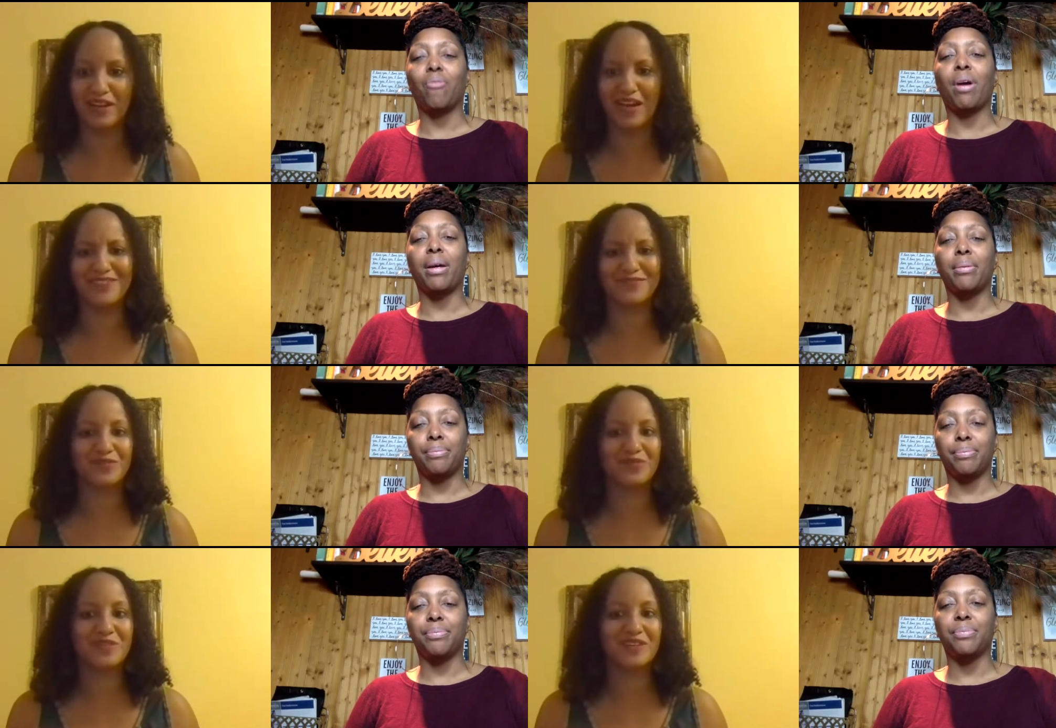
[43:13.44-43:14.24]
Speaker 1: life.
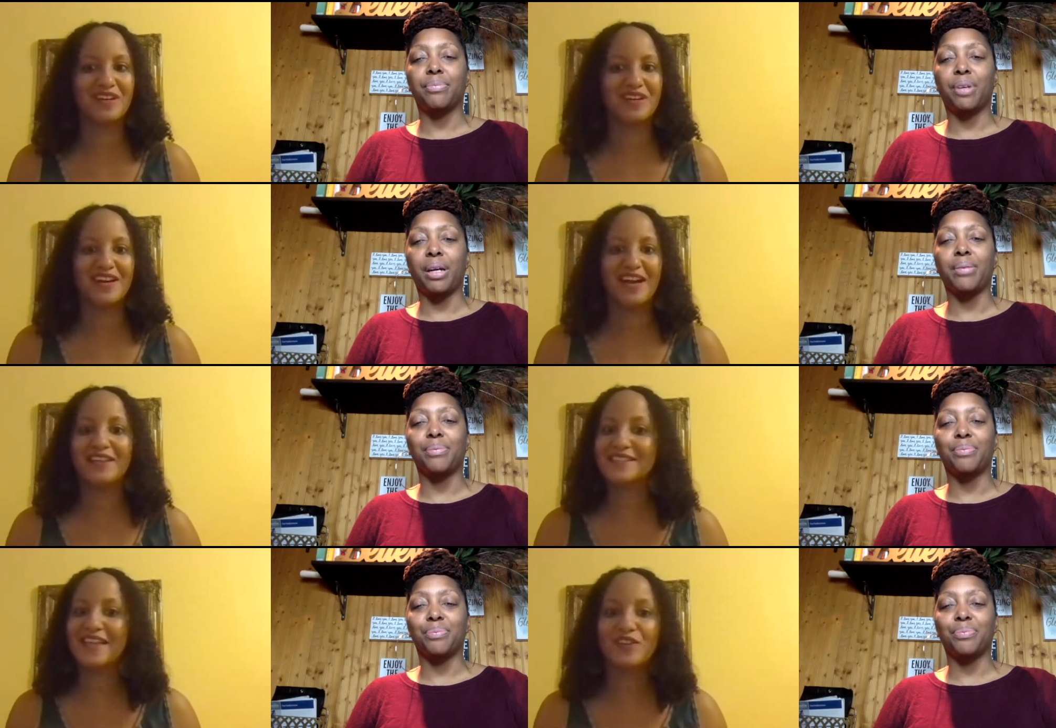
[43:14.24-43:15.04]
Right.
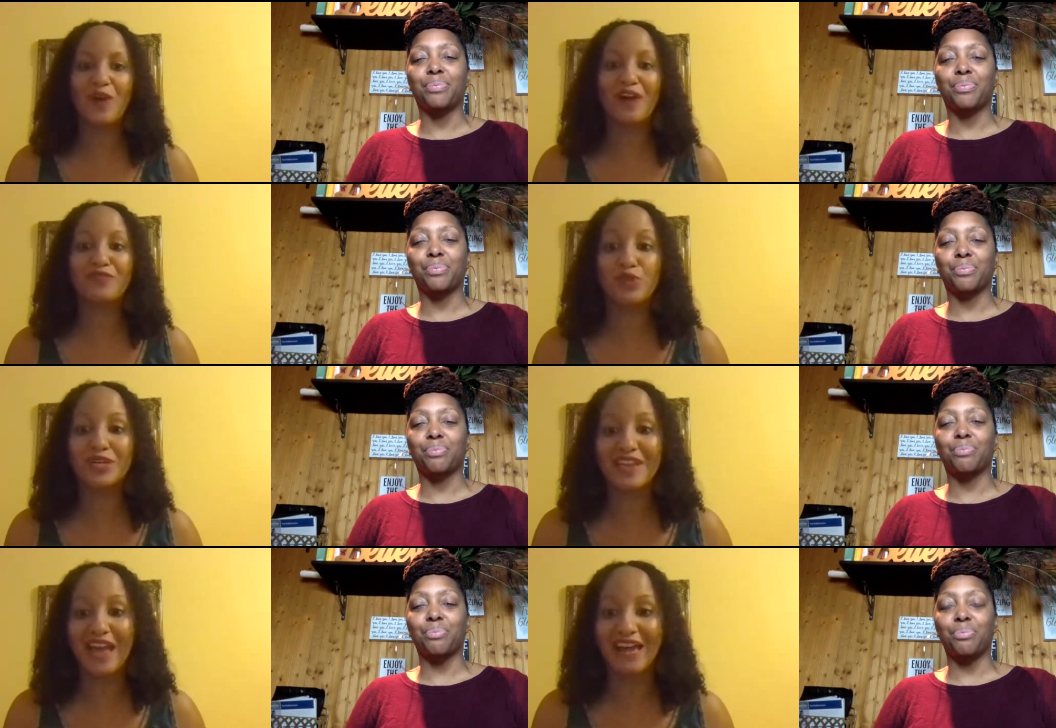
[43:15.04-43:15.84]
It's like you have one
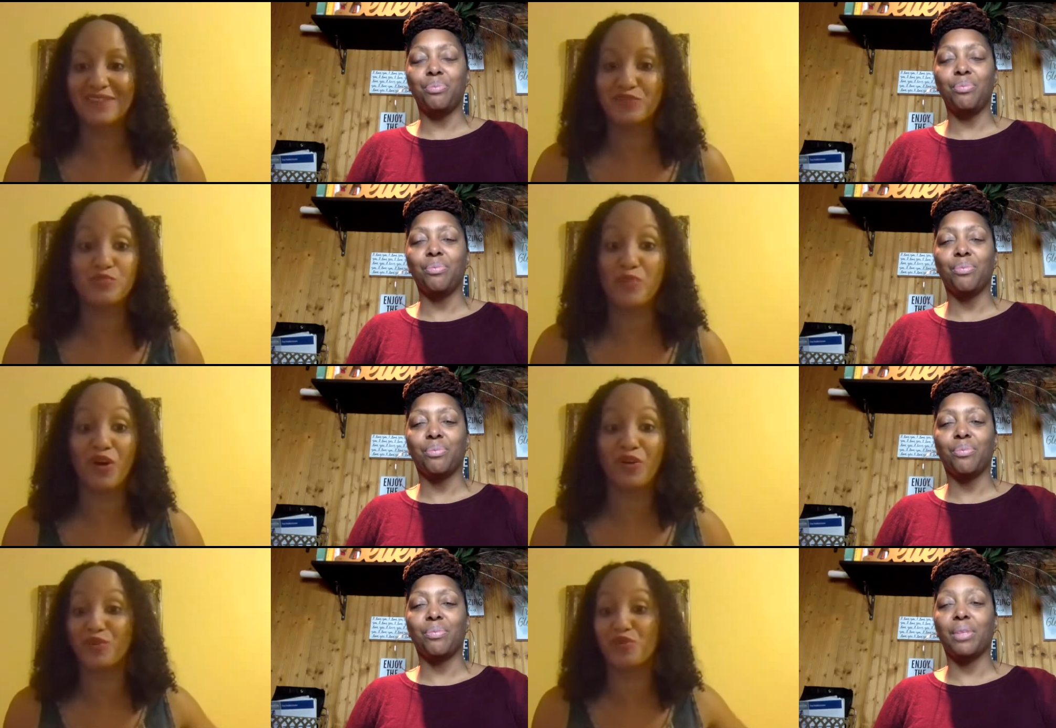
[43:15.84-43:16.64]
life.
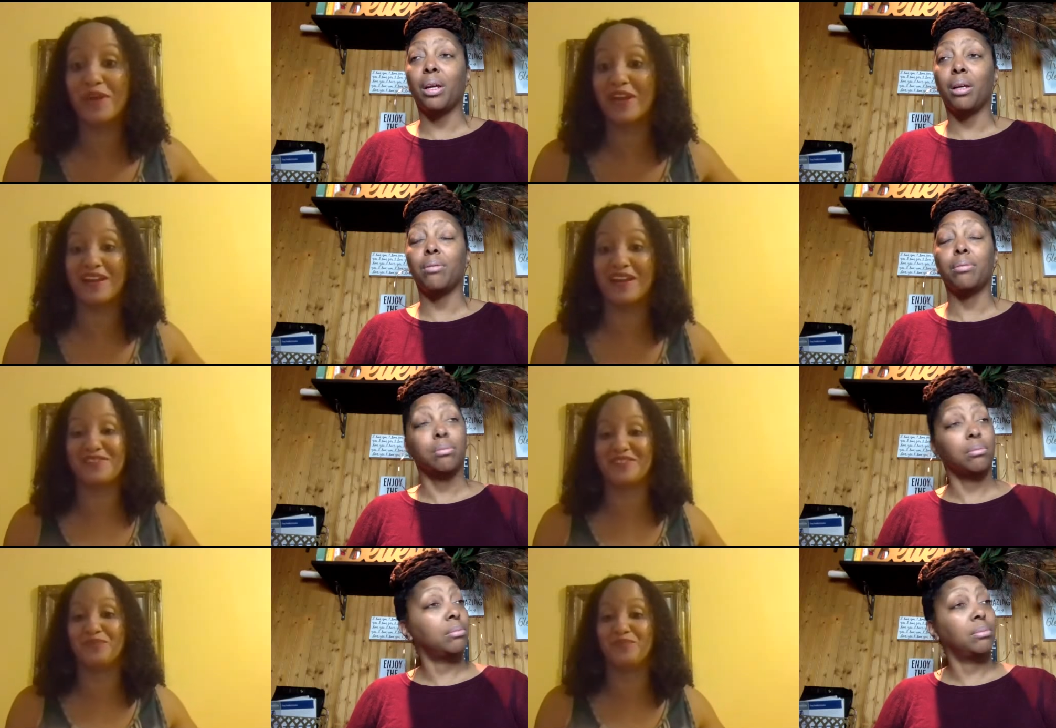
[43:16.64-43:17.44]
Tomorrow you may not
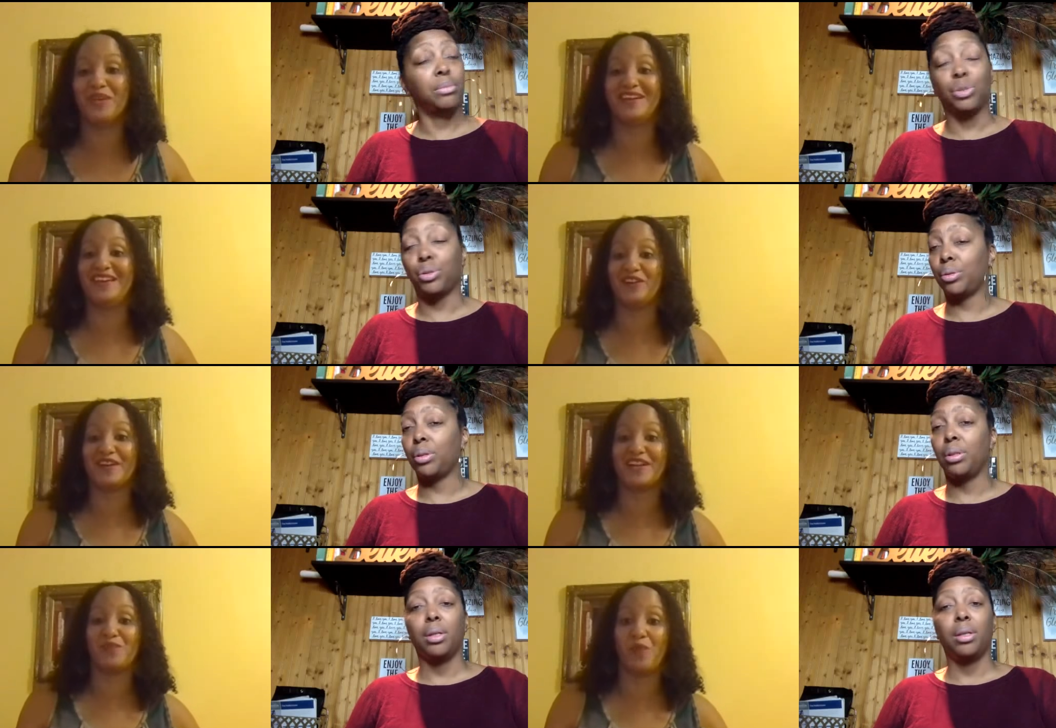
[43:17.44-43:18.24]
even be here
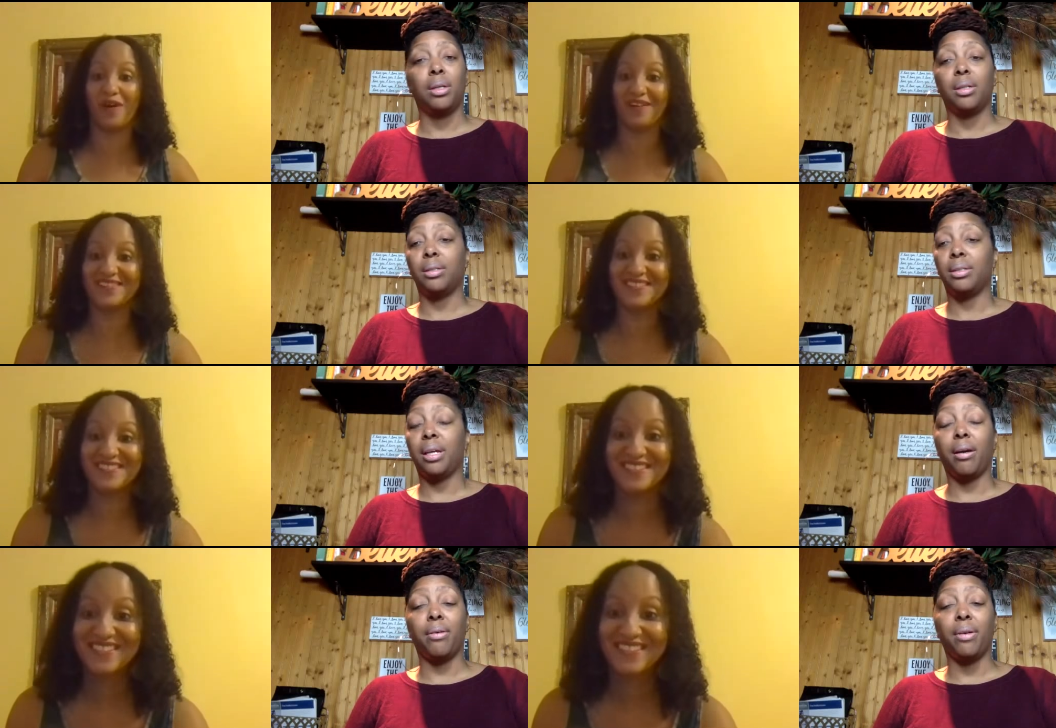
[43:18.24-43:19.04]
anymore.
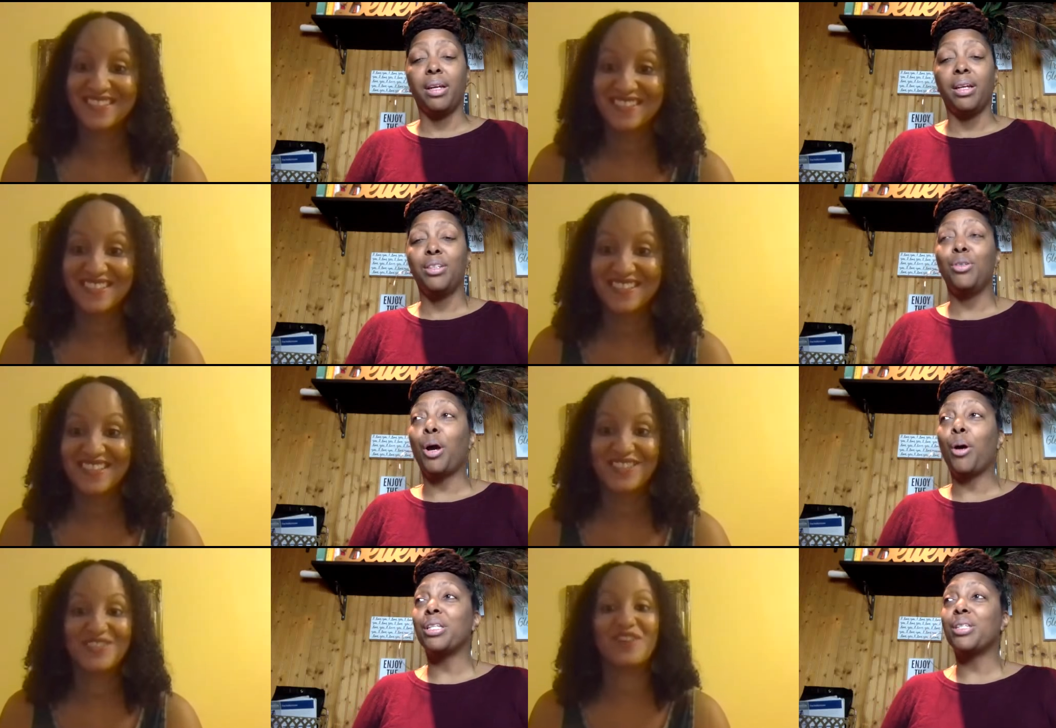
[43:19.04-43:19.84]
Yeah.
Speaker 2: You
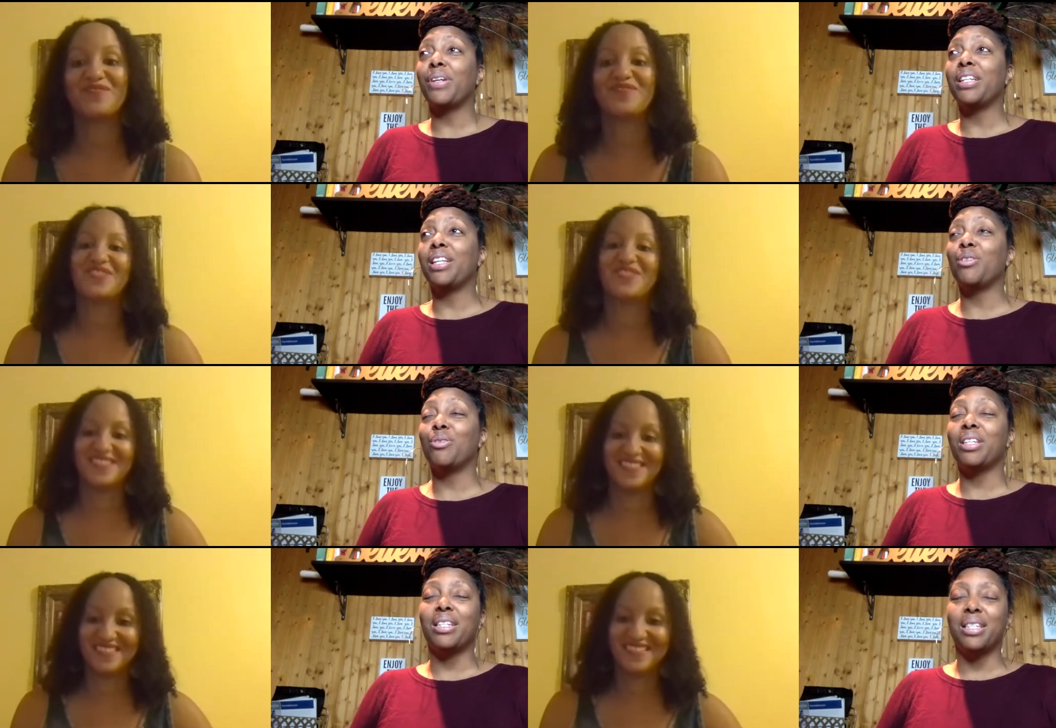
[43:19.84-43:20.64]
know, it's funny that you
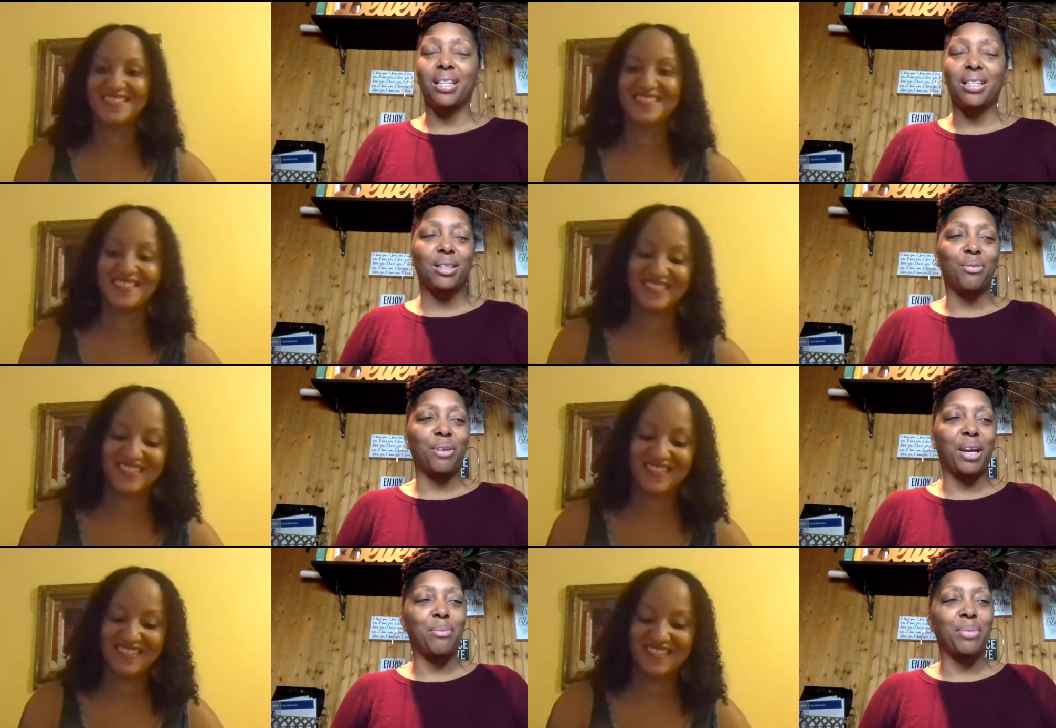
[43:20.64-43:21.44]
say dance in the
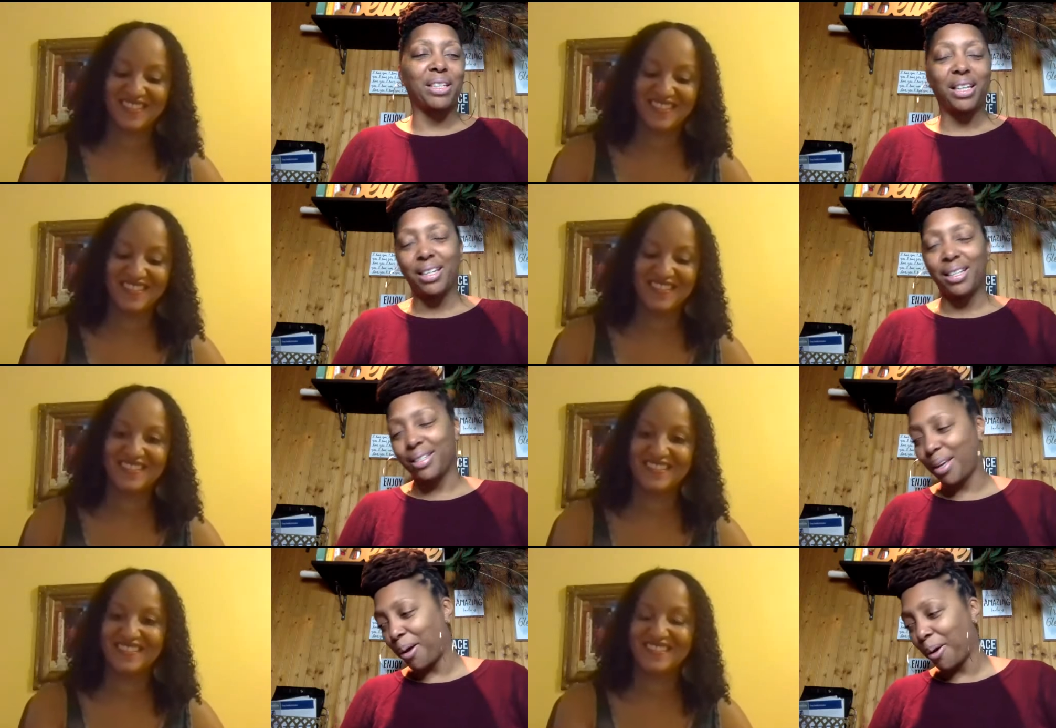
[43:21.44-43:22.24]
rain because
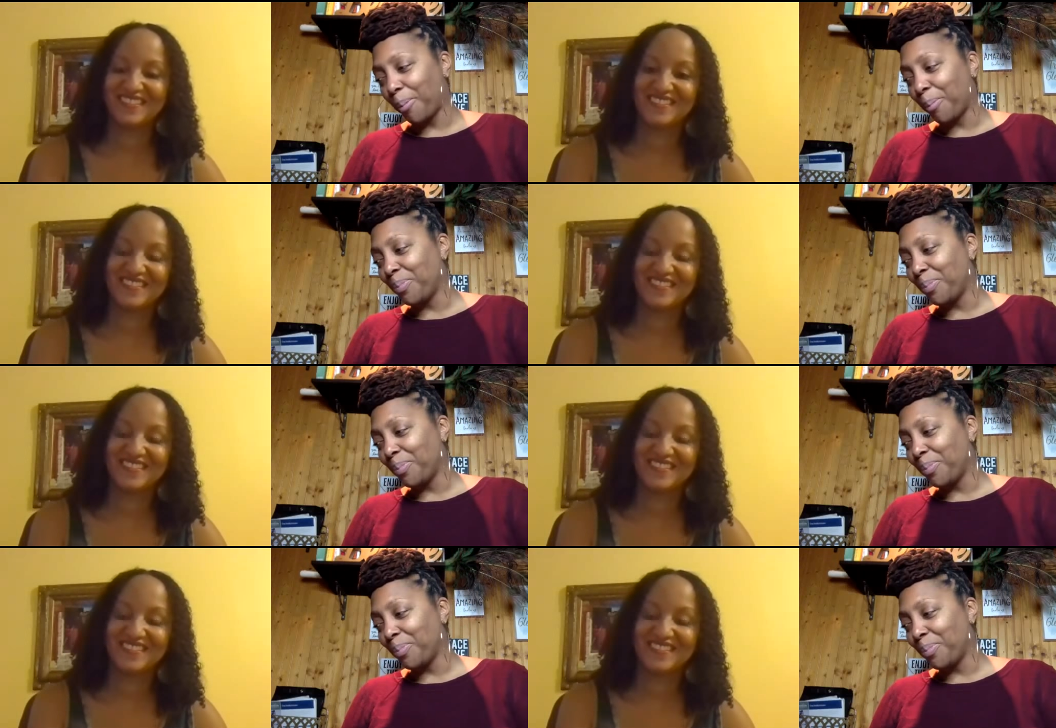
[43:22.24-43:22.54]
um